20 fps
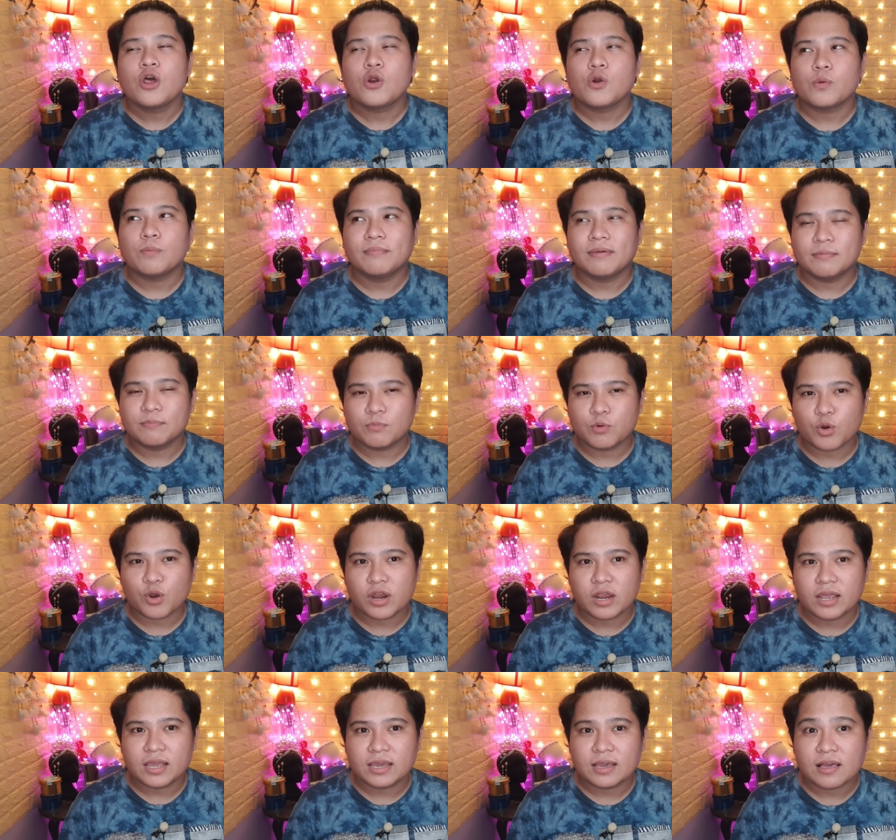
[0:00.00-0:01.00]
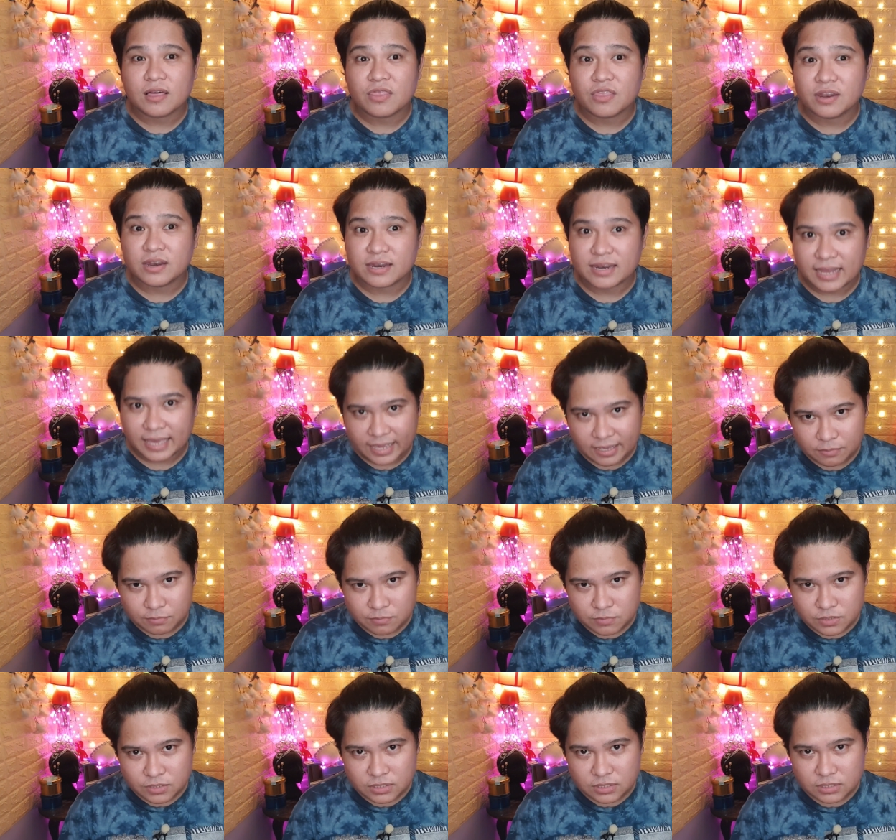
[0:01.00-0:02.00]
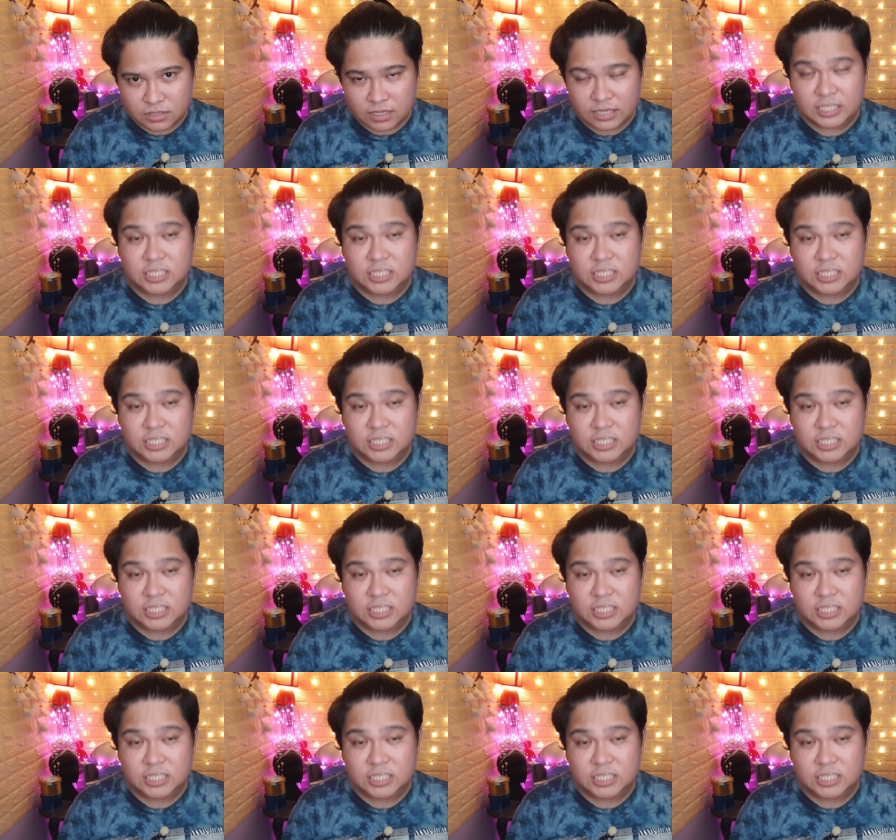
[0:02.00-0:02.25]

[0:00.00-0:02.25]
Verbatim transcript: remembering the names,